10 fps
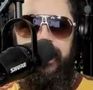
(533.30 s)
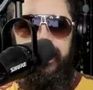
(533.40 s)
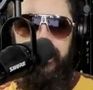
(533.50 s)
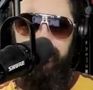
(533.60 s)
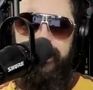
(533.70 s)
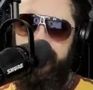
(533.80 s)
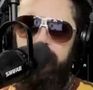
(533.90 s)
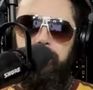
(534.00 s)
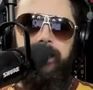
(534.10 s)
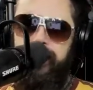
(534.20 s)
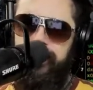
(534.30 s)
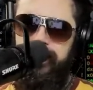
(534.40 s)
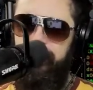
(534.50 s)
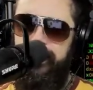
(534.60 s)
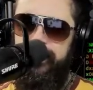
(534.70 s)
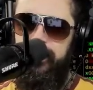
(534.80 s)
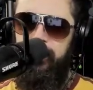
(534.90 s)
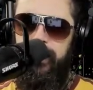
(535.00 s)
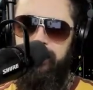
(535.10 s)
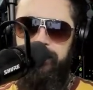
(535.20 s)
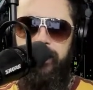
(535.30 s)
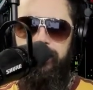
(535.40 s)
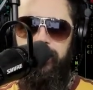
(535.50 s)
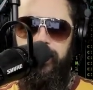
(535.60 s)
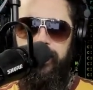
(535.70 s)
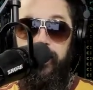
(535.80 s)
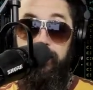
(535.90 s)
if it's a super clean surface that you're aware of, go for it.